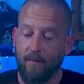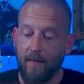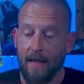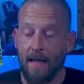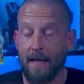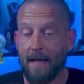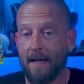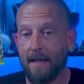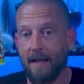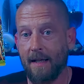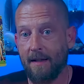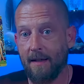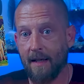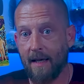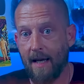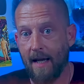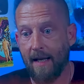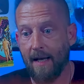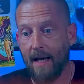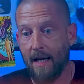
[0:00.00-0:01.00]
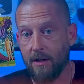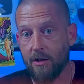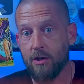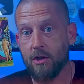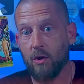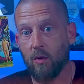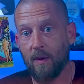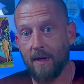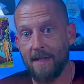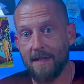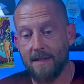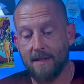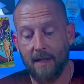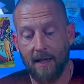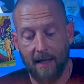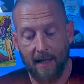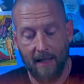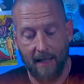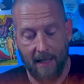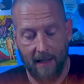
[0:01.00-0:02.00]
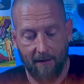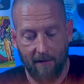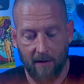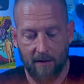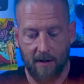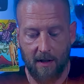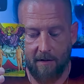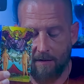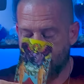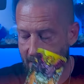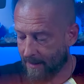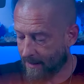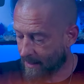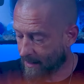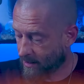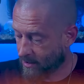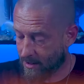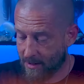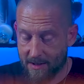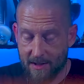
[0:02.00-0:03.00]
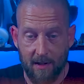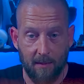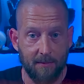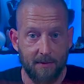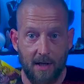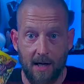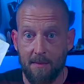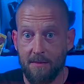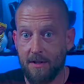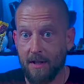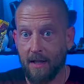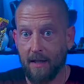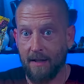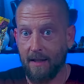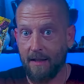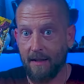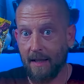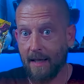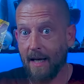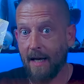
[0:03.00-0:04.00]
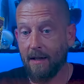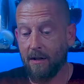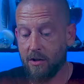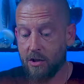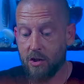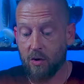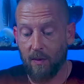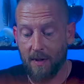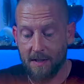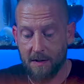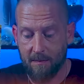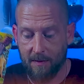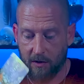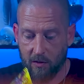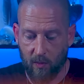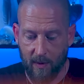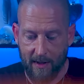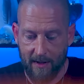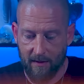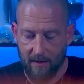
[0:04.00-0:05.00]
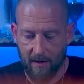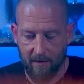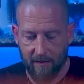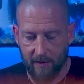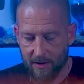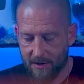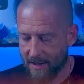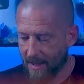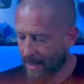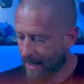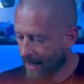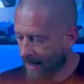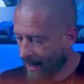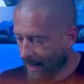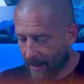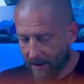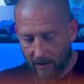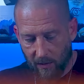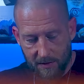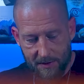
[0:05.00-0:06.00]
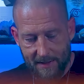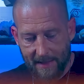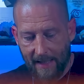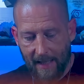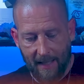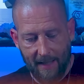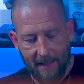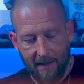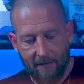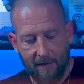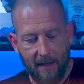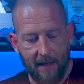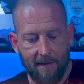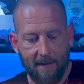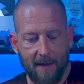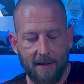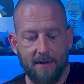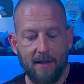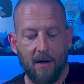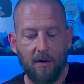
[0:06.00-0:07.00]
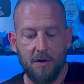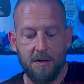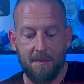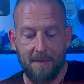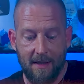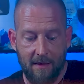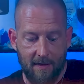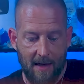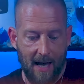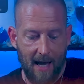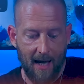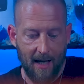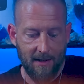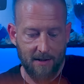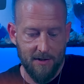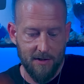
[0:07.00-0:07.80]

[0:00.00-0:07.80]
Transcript: It can indicate a choice in the love connection. Sometimes it can indicate a choice between lovers. Don't see anything that tells me that.